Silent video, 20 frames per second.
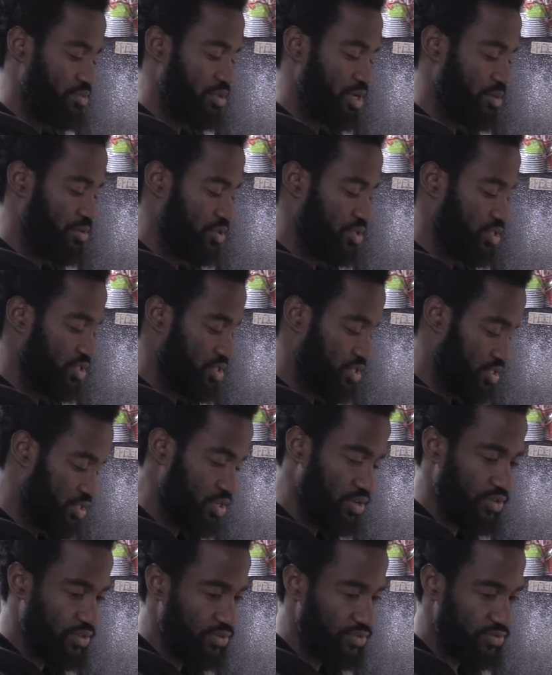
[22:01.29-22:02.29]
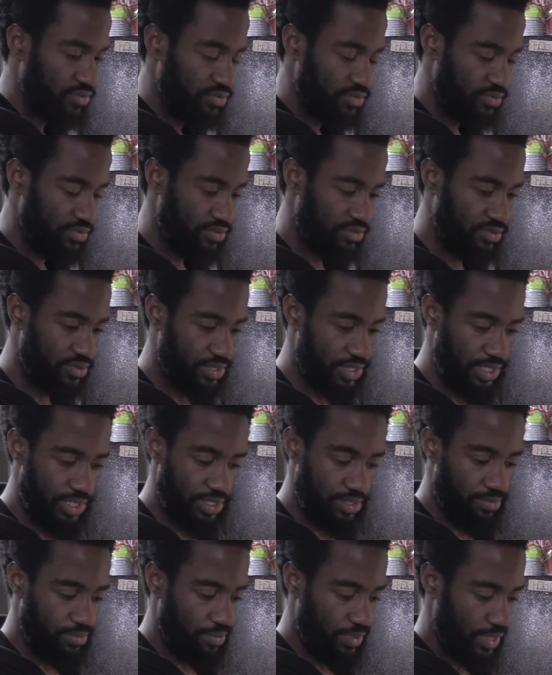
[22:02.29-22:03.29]
pop it on the stove,
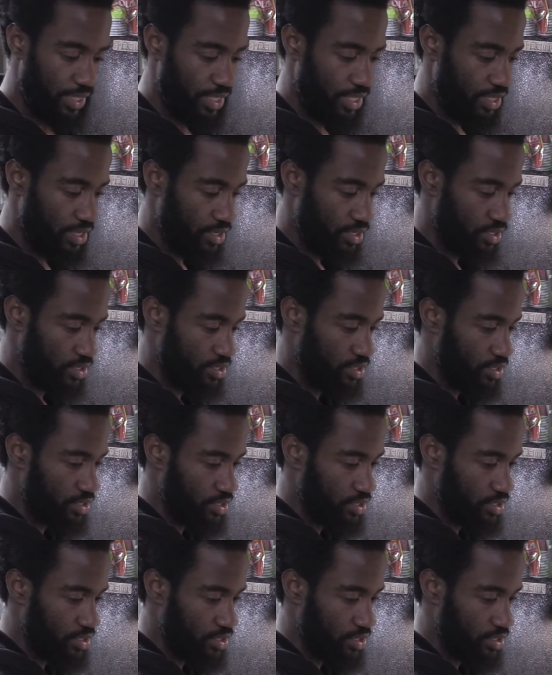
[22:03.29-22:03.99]
and cook